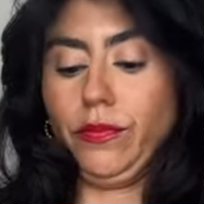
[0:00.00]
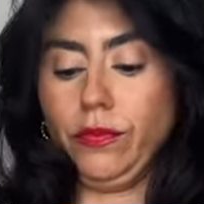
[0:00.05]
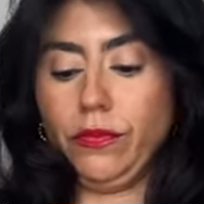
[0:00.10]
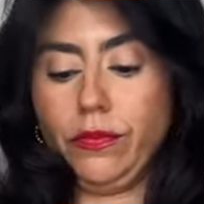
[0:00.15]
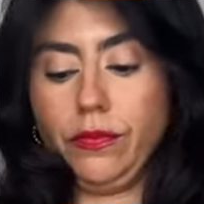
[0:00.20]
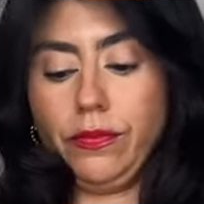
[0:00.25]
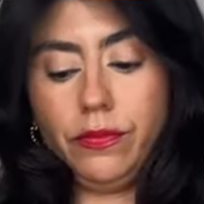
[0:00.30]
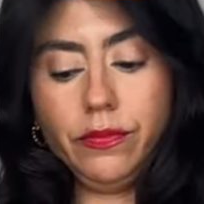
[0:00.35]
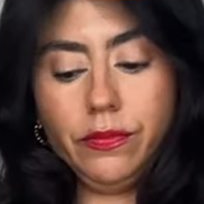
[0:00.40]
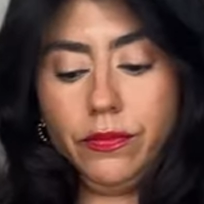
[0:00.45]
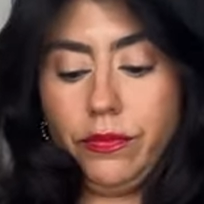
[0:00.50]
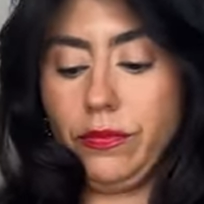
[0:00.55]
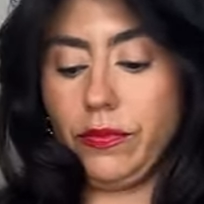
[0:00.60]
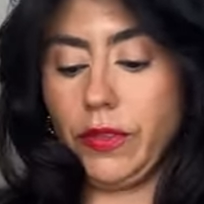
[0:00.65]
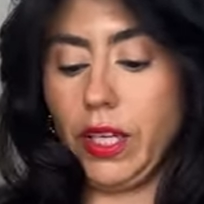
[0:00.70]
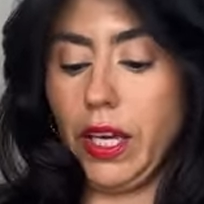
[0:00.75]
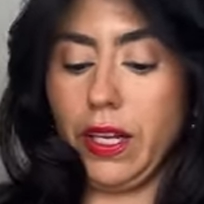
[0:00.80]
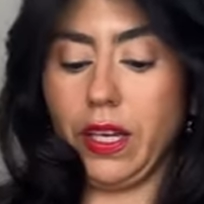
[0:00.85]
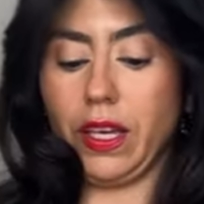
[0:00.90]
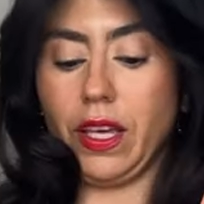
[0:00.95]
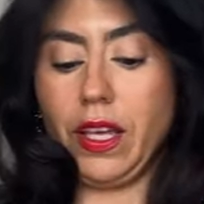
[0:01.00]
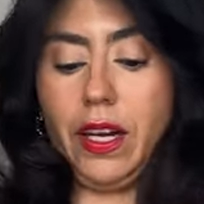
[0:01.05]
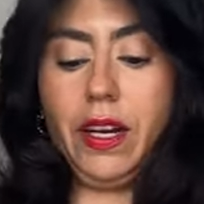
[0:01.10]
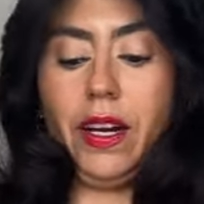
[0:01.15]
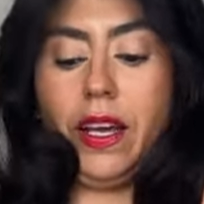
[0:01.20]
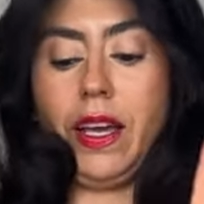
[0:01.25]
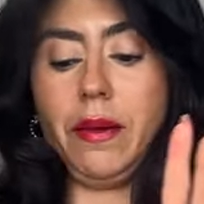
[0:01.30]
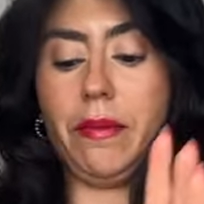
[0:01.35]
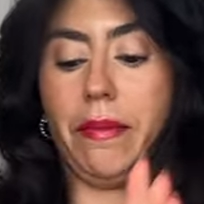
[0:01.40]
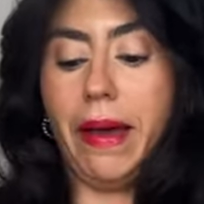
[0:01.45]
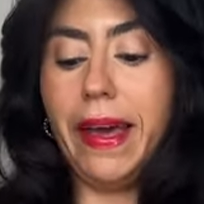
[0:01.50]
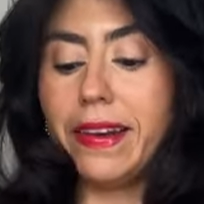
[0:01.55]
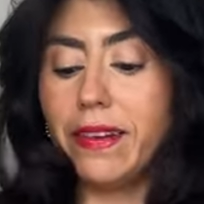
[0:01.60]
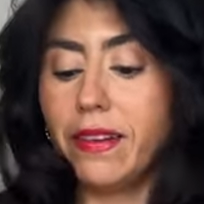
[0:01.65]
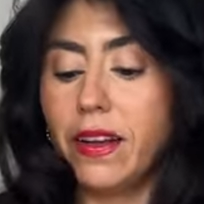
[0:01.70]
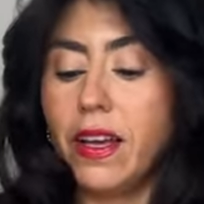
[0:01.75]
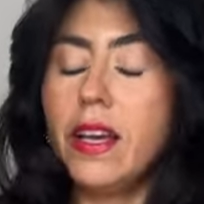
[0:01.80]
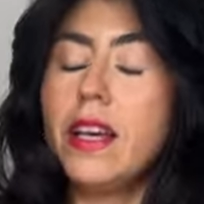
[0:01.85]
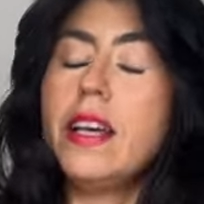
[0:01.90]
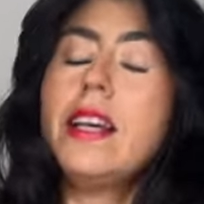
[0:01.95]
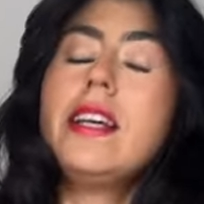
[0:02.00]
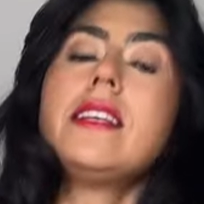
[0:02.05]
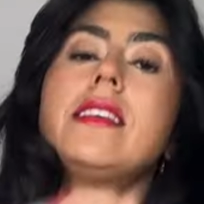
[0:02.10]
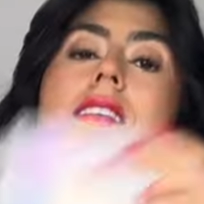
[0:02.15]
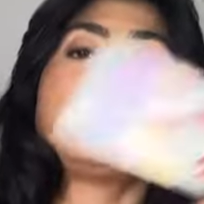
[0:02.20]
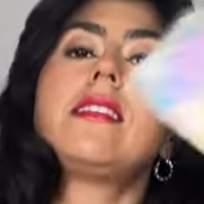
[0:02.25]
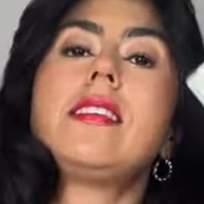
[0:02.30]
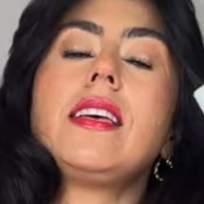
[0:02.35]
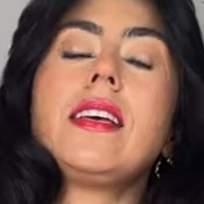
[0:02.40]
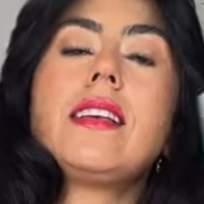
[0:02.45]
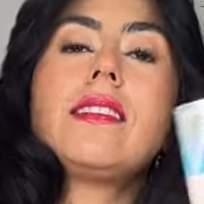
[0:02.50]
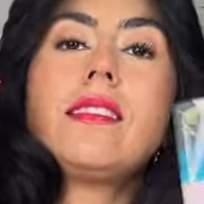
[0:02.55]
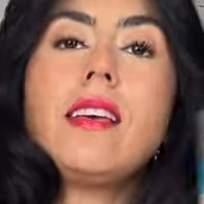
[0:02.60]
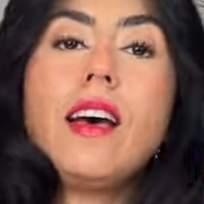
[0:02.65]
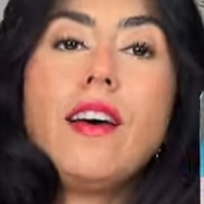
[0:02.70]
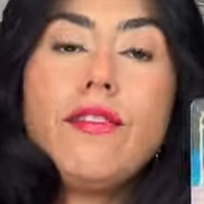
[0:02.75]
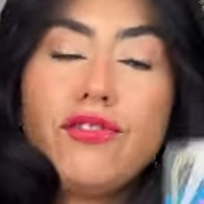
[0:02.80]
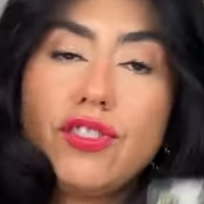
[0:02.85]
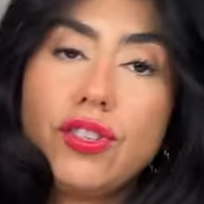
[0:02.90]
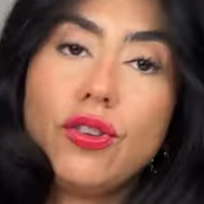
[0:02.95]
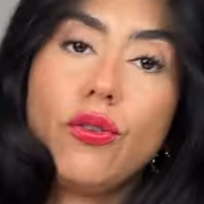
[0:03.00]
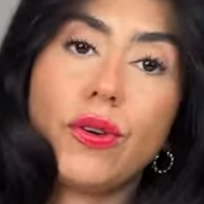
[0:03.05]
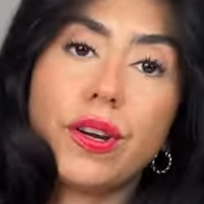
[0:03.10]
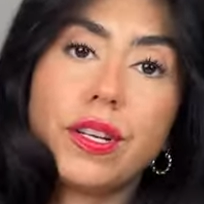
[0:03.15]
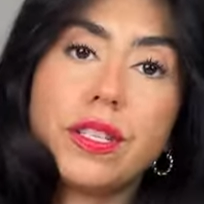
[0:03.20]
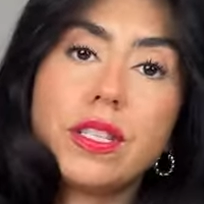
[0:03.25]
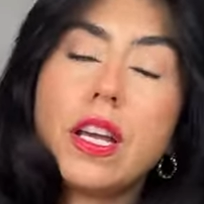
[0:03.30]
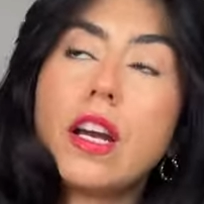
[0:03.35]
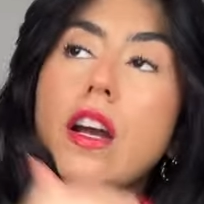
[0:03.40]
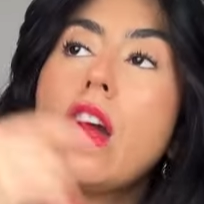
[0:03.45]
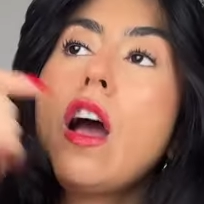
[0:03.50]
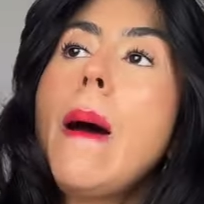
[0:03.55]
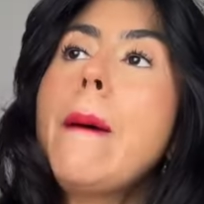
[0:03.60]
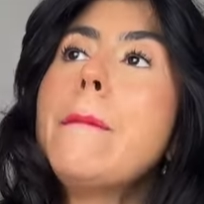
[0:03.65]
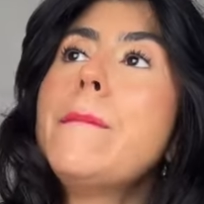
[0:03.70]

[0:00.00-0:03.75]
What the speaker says: Can I get an amen? Six of Swords here.